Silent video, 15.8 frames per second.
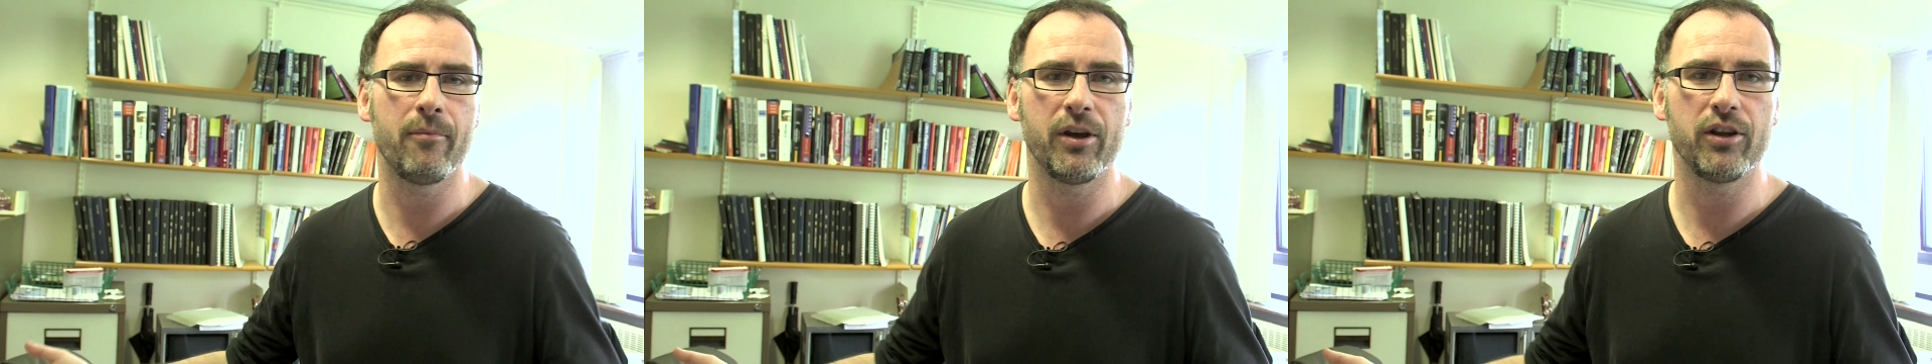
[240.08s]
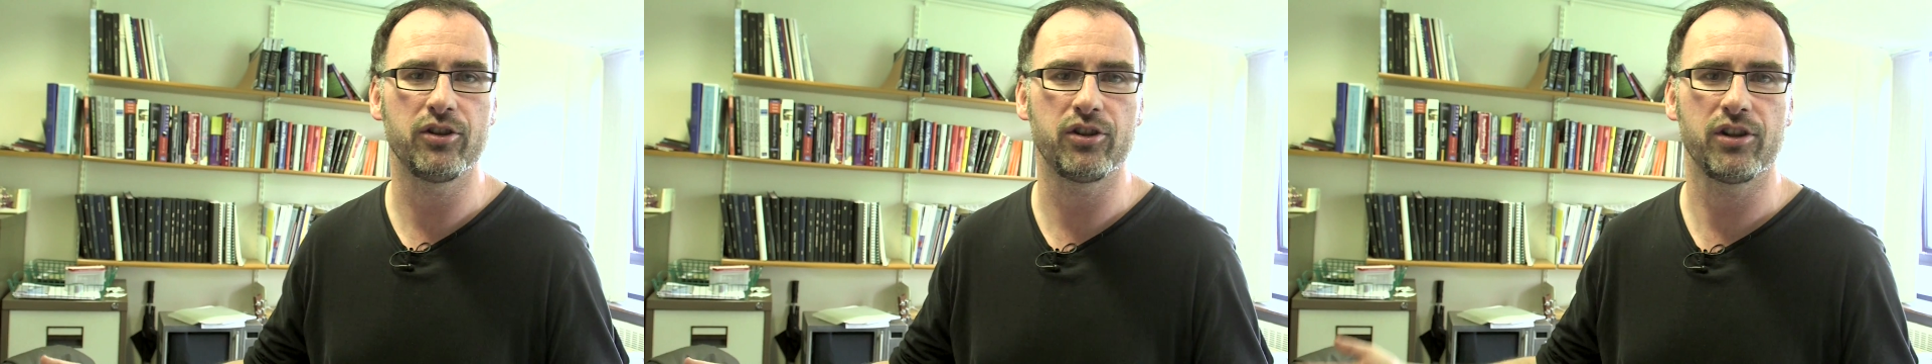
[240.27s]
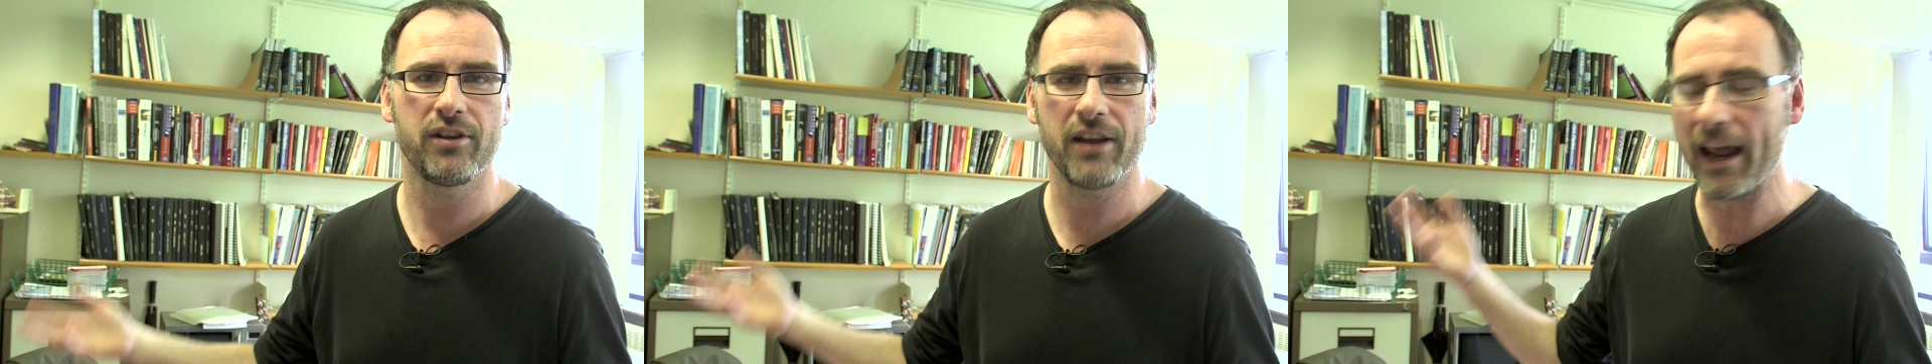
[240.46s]

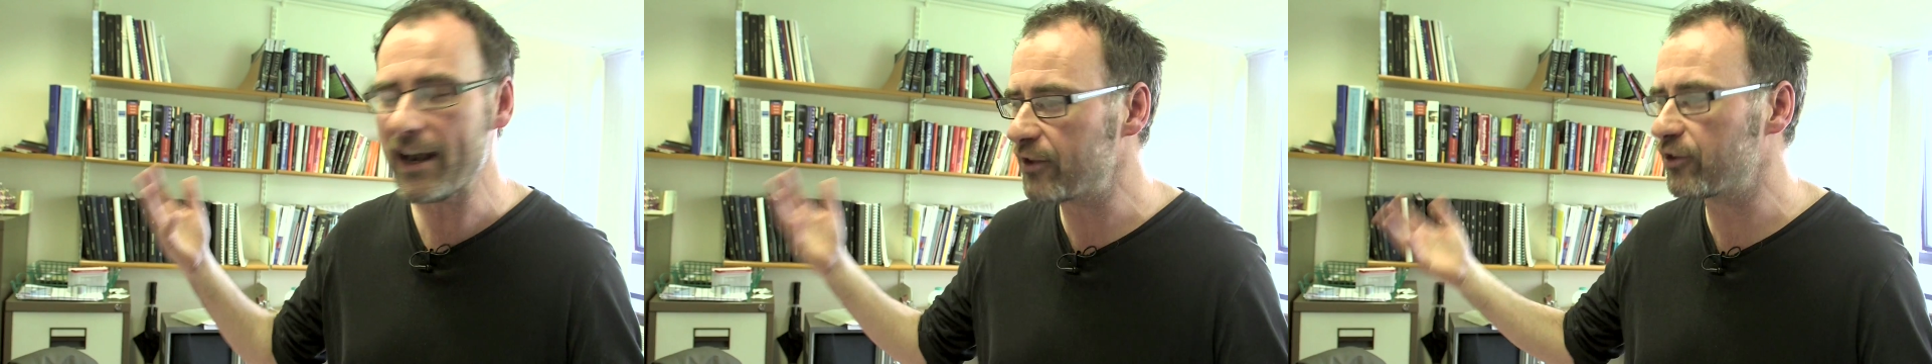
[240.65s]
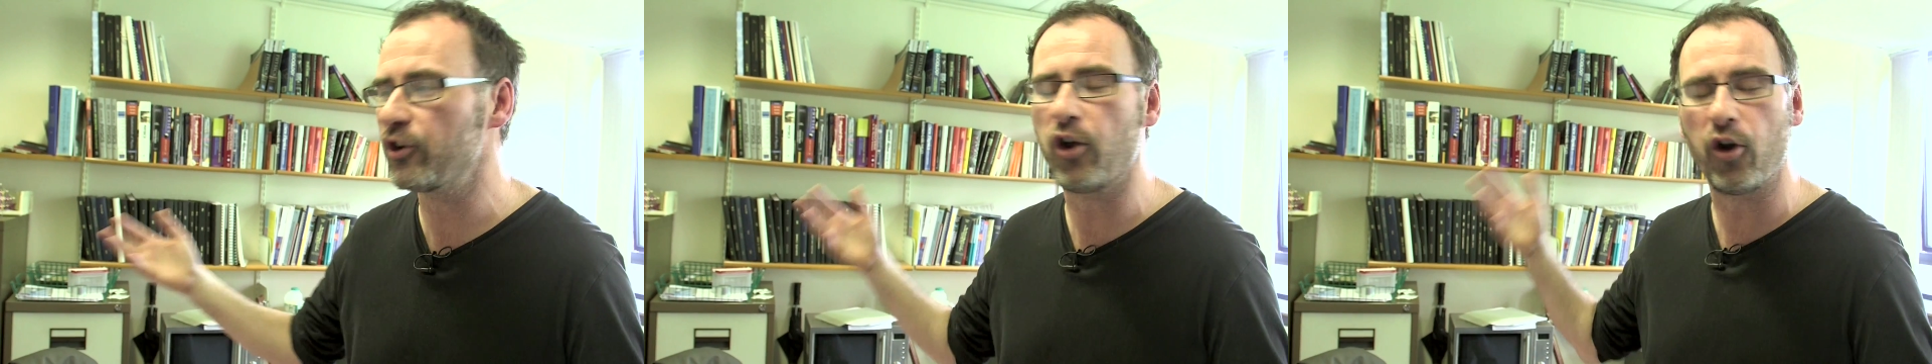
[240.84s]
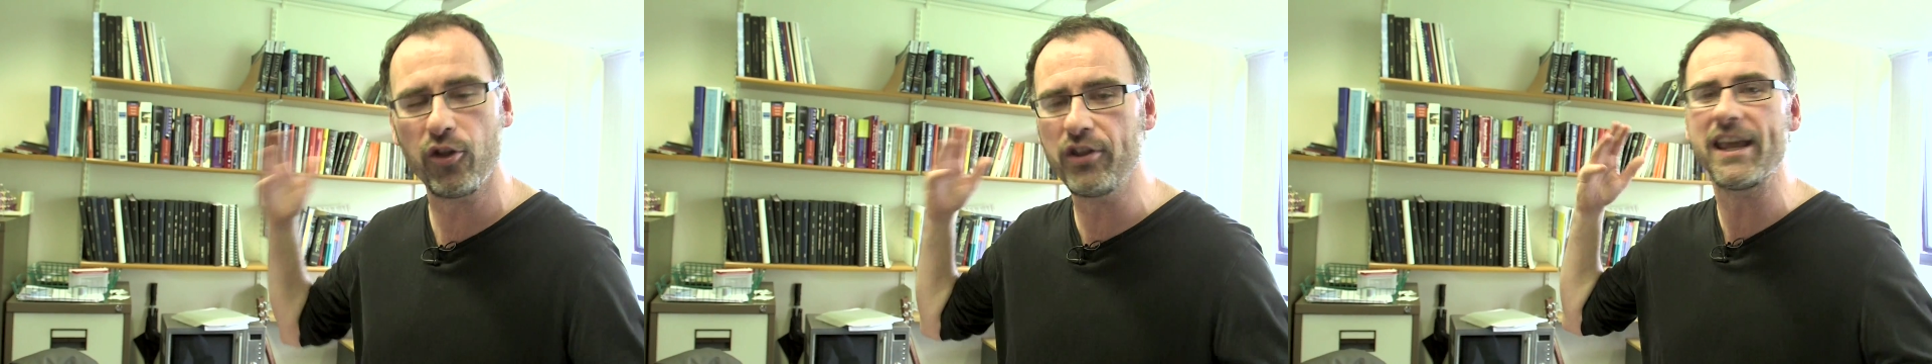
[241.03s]
image,
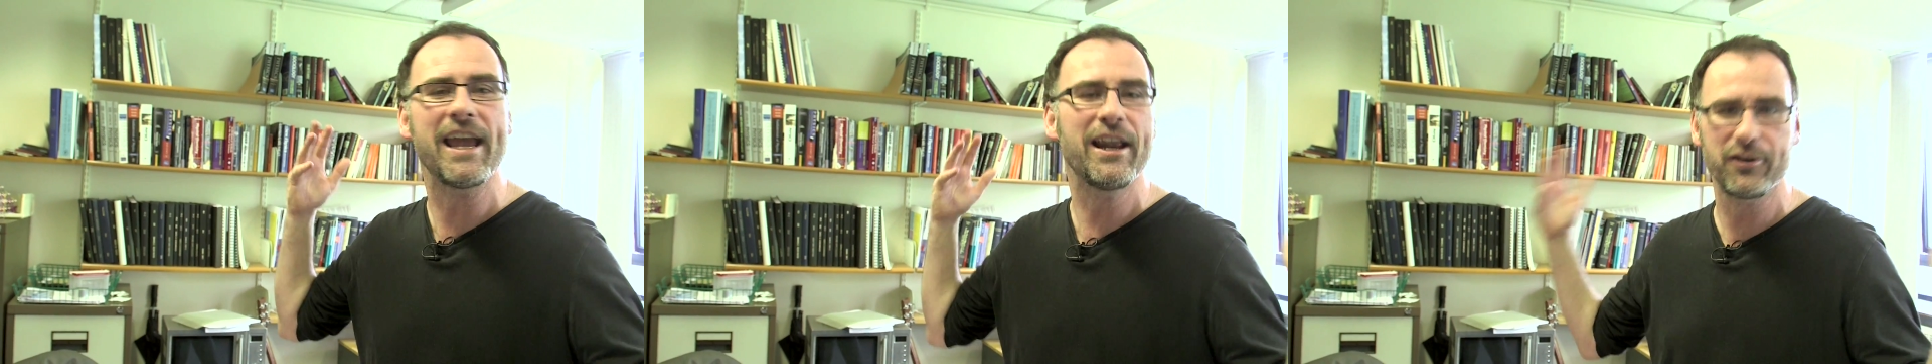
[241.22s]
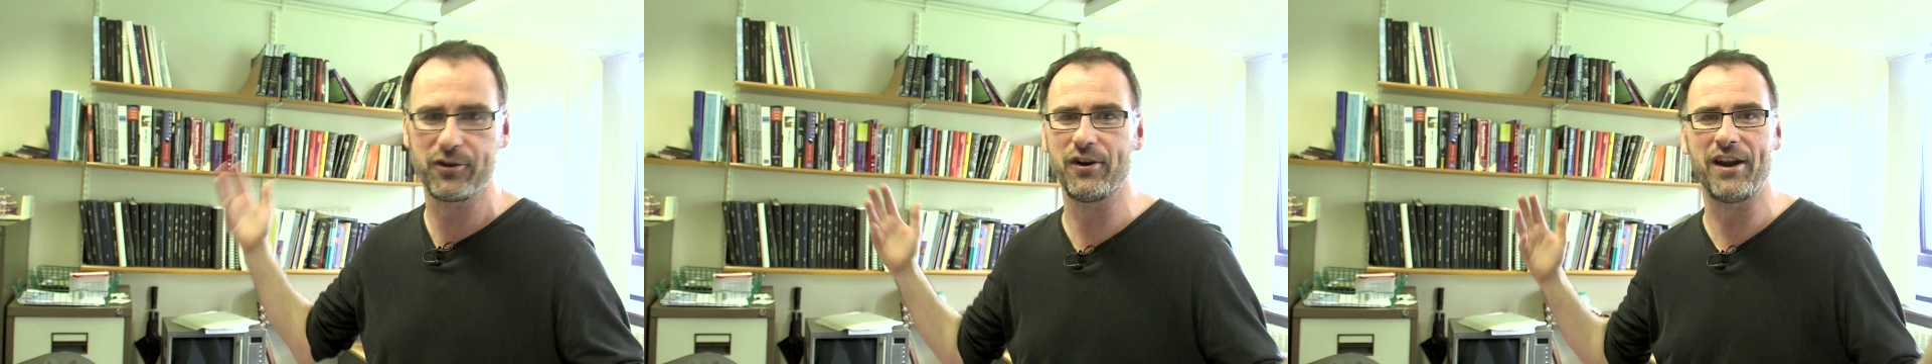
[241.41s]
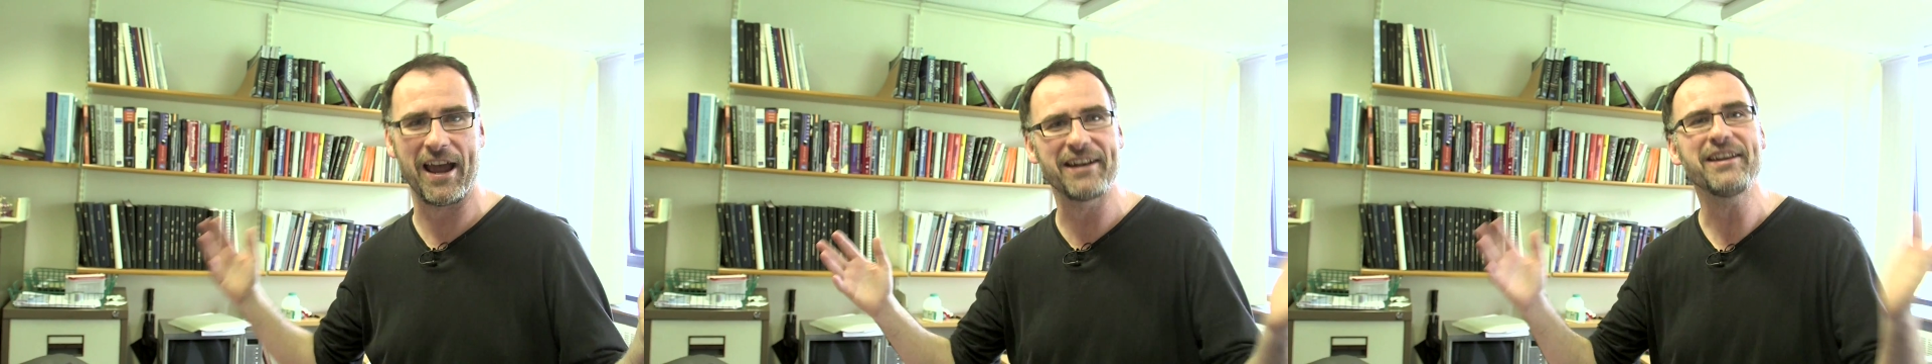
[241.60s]
anything on the
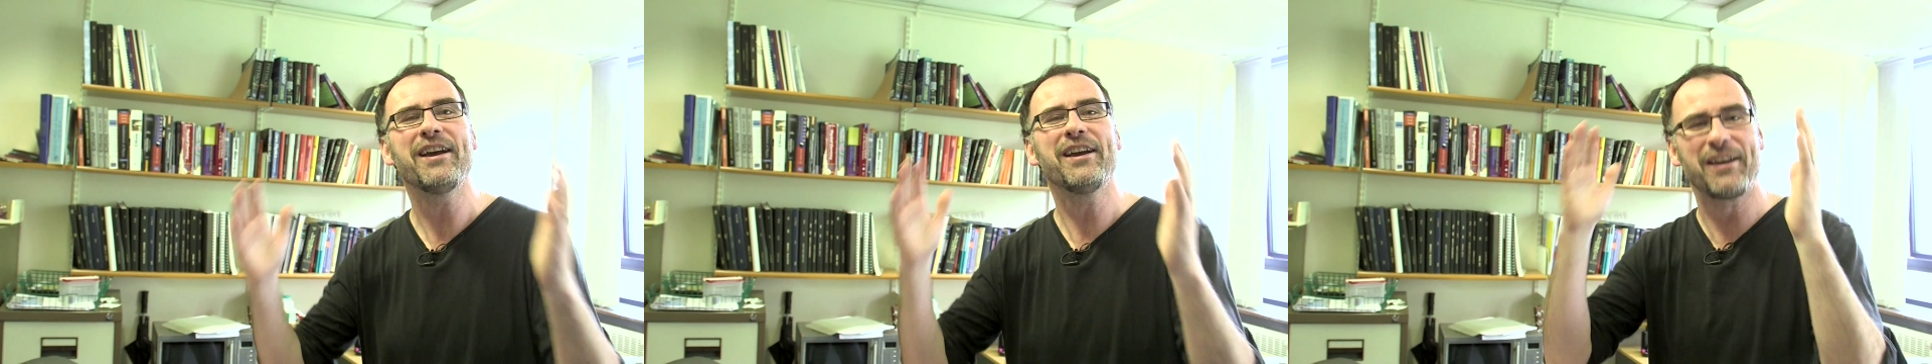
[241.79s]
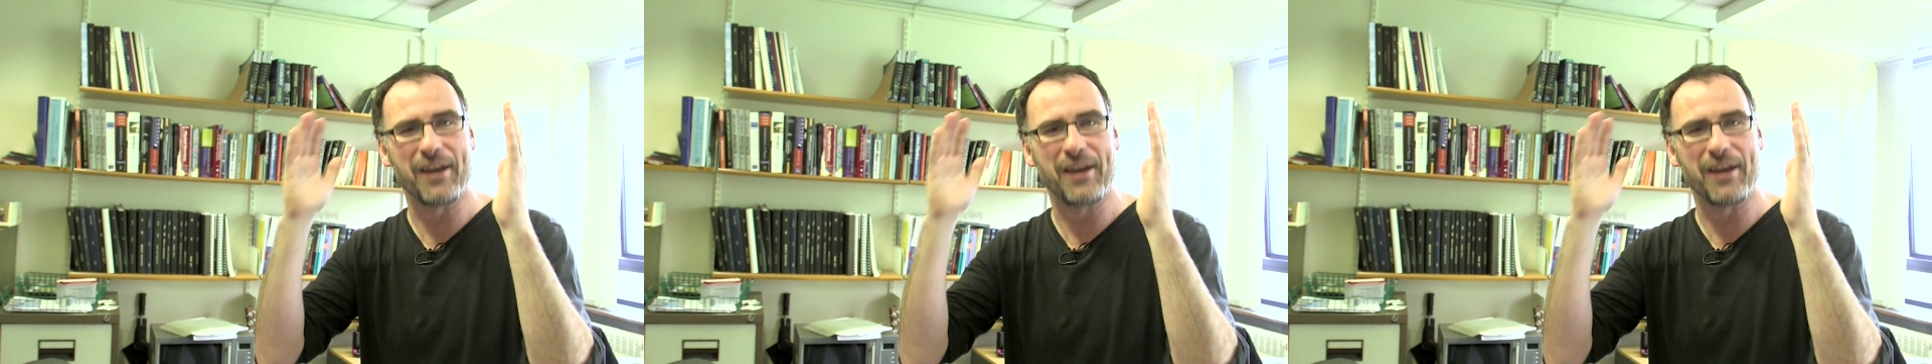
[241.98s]
internet